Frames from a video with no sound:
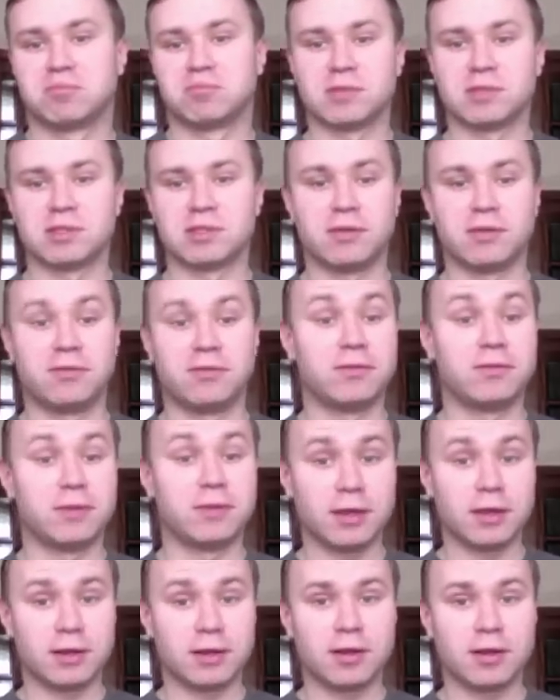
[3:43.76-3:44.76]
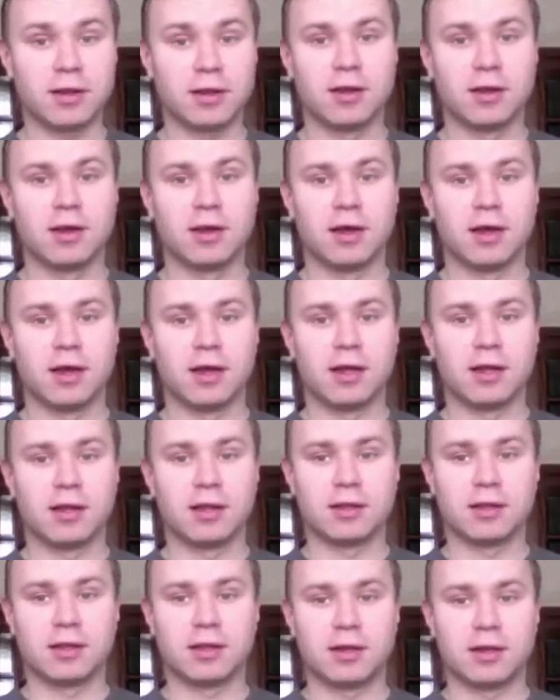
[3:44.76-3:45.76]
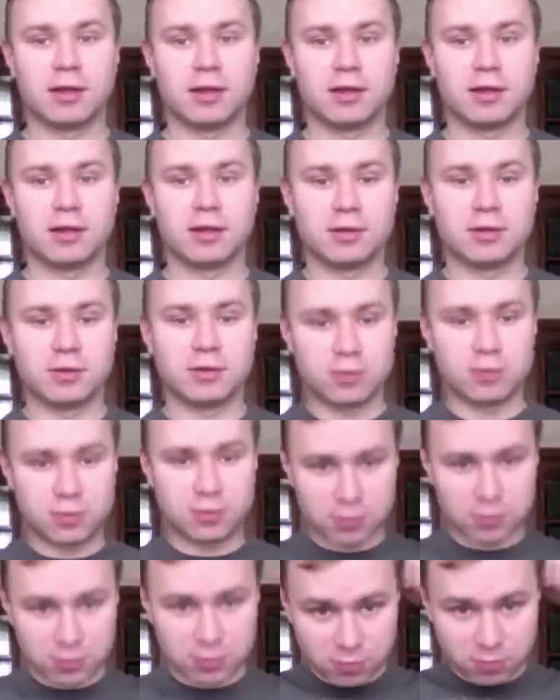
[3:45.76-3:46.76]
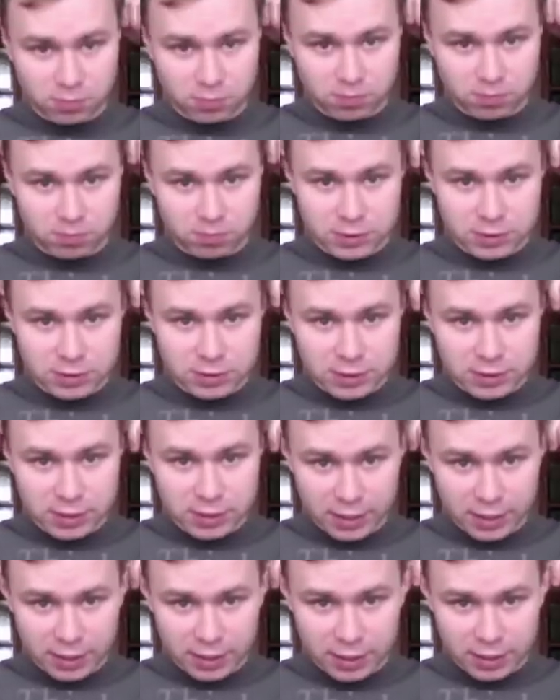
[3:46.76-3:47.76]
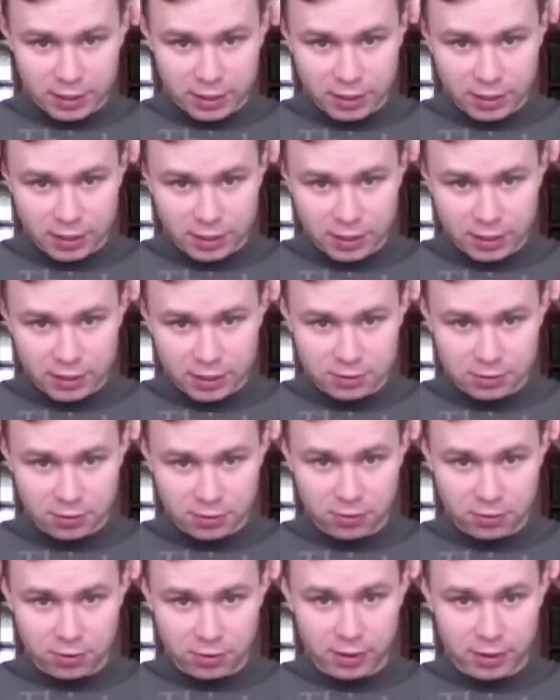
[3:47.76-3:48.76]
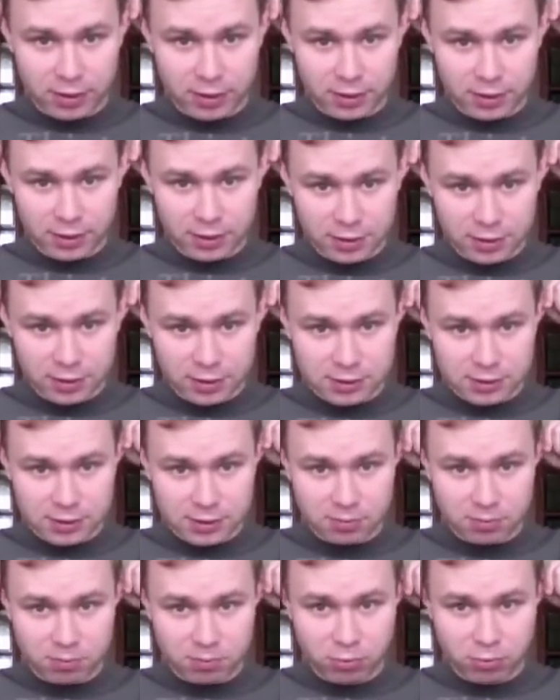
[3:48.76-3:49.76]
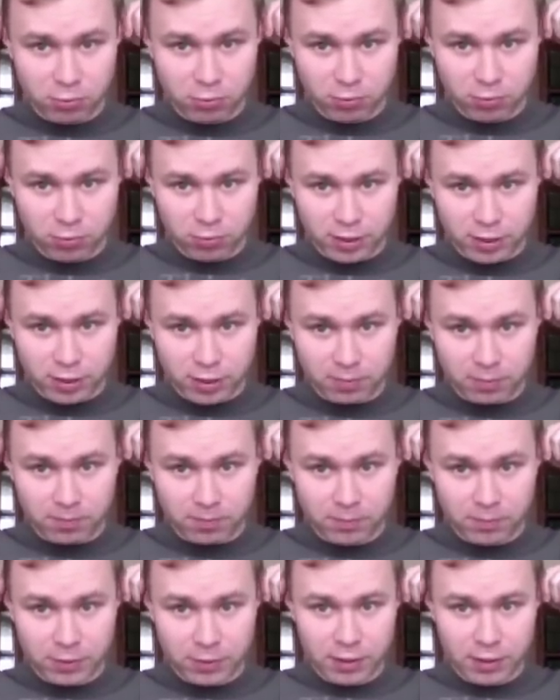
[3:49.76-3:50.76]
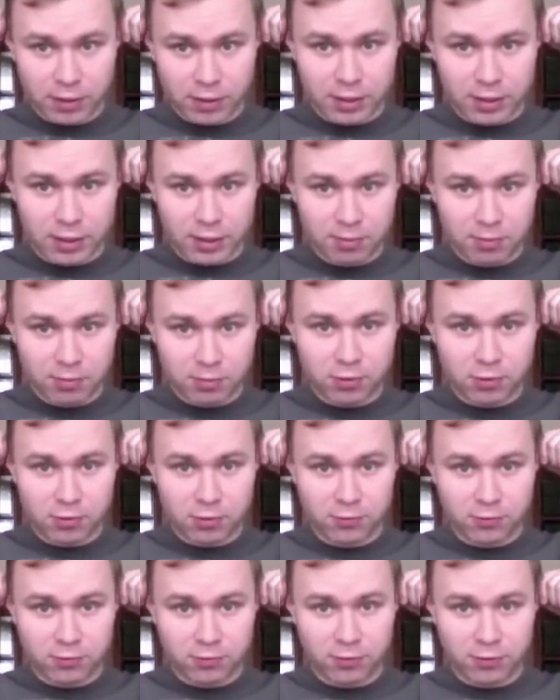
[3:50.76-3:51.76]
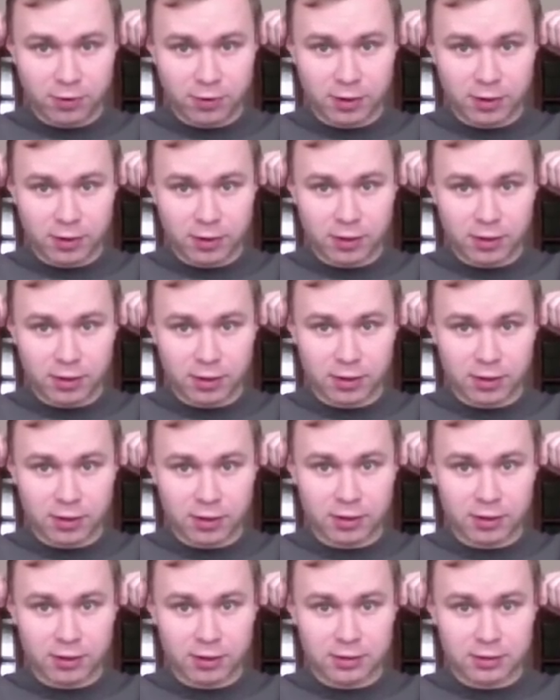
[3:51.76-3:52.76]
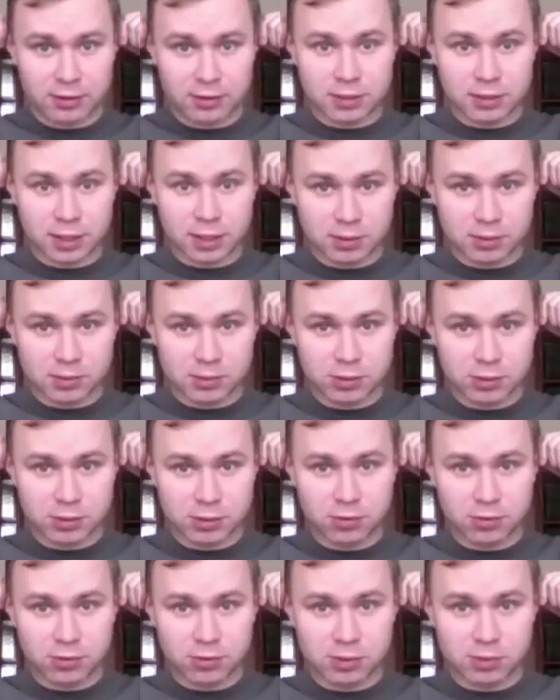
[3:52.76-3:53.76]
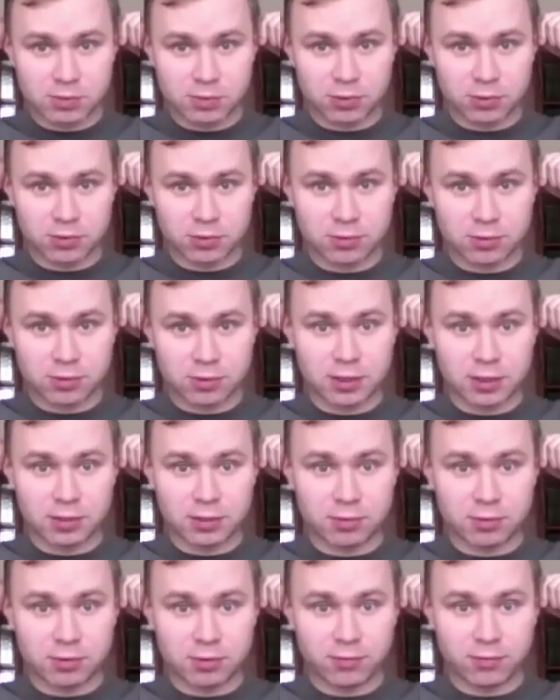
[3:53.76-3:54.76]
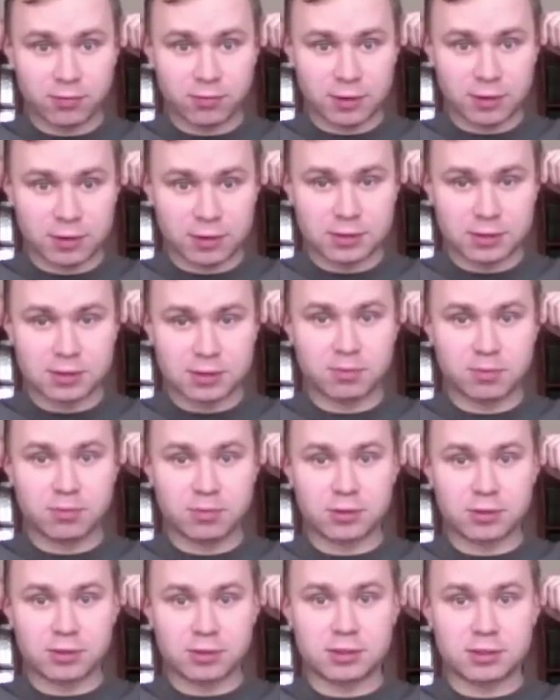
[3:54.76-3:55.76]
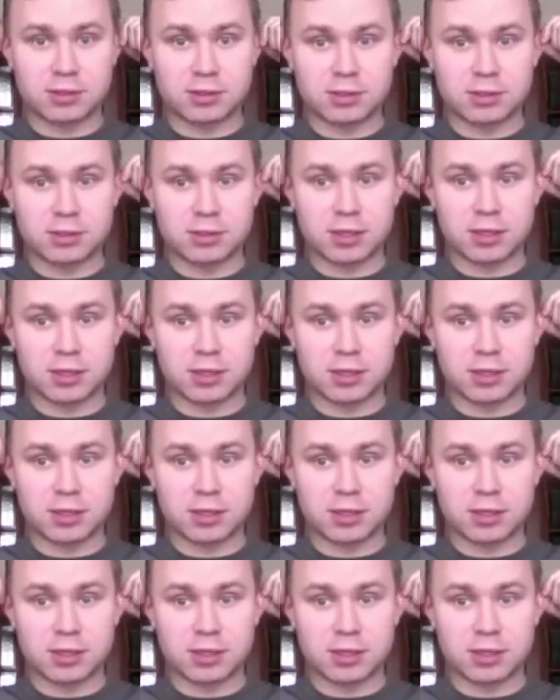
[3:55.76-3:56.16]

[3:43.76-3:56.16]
say, 15, and you take his or her ears and pull them a number of times which correspond to the number of years the person just